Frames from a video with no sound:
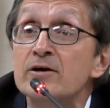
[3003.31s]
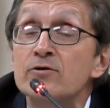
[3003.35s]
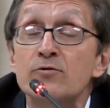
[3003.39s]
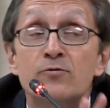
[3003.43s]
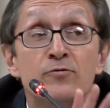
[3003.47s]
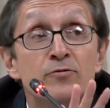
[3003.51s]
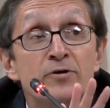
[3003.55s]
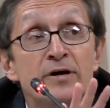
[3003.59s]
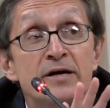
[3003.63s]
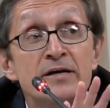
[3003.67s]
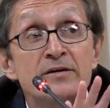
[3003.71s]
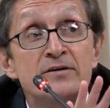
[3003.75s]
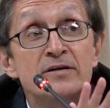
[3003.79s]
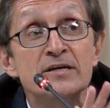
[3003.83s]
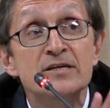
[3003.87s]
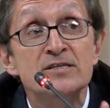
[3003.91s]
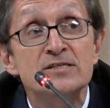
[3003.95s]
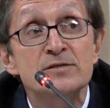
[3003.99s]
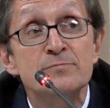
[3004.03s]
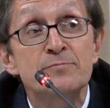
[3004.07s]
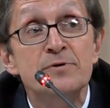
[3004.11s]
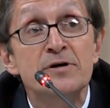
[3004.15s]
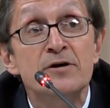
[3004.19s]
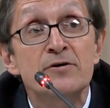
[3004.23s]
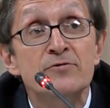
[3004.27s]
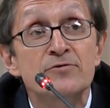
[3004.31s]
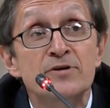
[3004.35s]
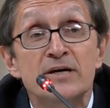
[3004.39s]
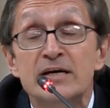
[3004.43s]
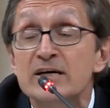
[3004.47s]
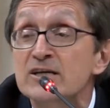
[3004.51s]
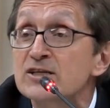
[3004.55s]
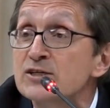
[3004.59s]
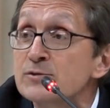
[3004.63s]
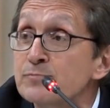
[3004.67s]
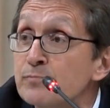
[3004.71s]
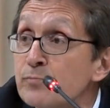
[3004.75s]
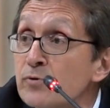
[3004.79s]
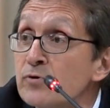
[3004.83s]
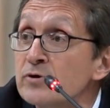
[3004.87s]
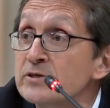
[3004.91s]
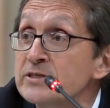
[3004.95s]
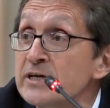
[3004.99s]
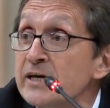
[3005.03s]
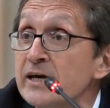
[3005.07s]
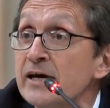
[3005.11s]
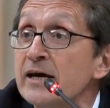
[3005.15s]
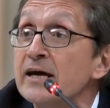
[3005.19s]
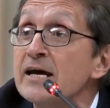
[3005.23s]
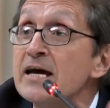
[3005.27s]
Ukraine is about
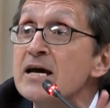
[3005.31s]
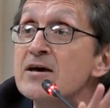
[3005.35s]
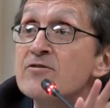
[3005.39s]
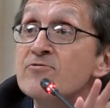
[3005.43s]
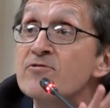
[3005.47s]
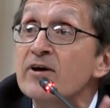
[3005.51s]
exporting